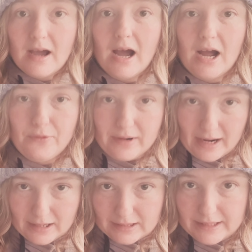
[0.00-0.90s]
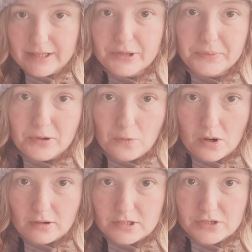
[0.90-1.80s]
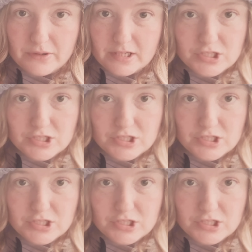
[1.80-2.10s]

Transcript: I would add a little bit of water to it,